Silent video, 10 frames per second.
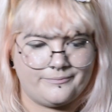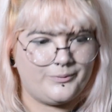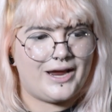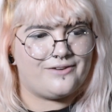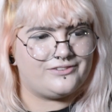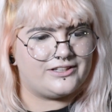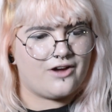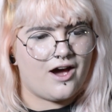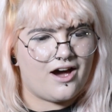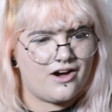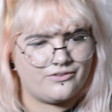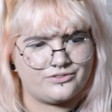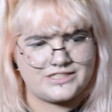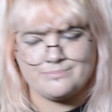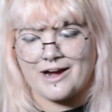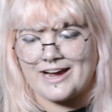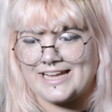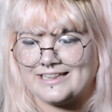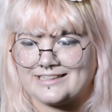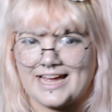waved it off,
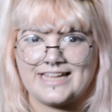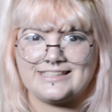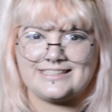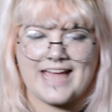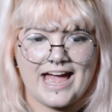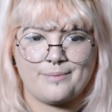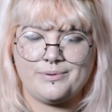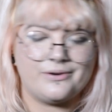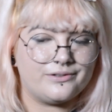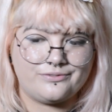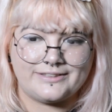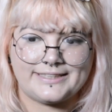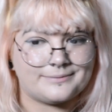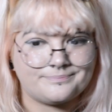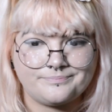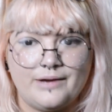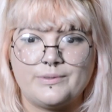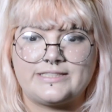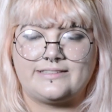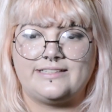smiled and sang beautifully.
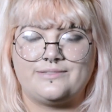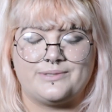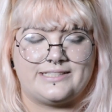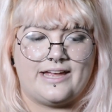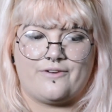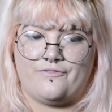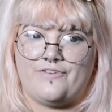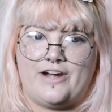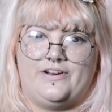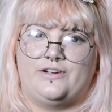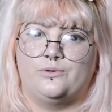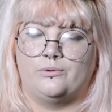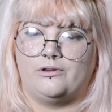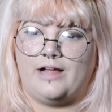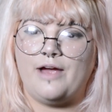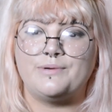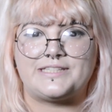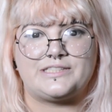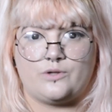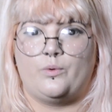This was like very cool. I
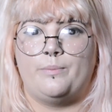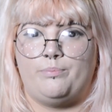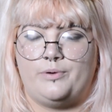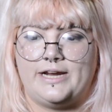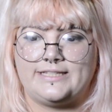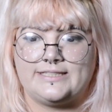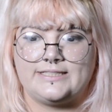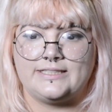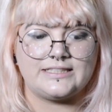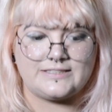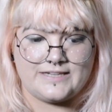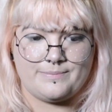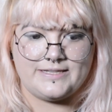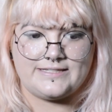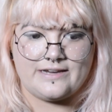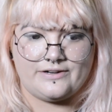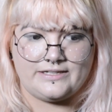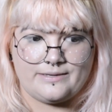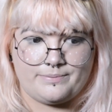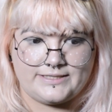was so impressed. Jimin
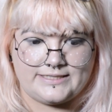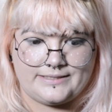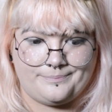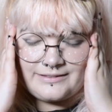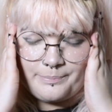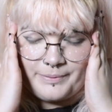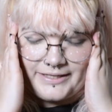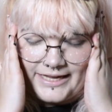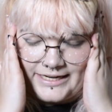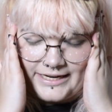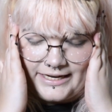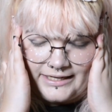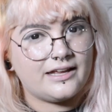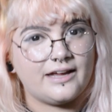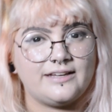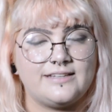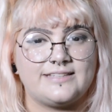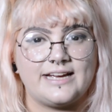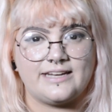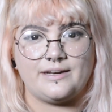Serendipity. The beginning, he
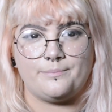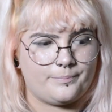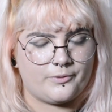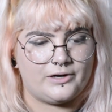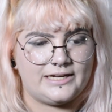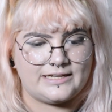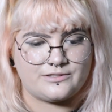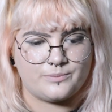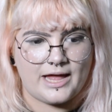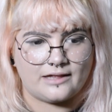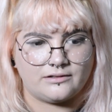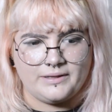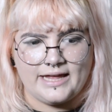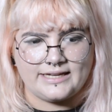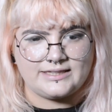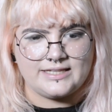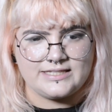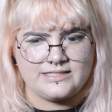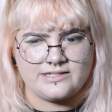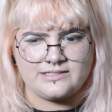sang that in Berlin as well. Like
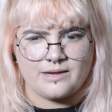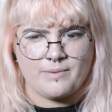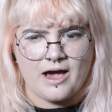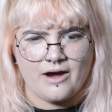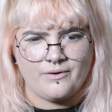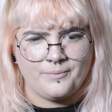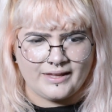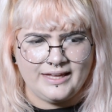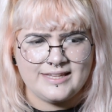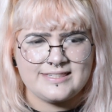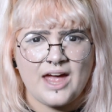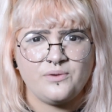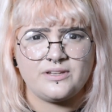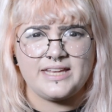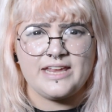this year somehow, he sounded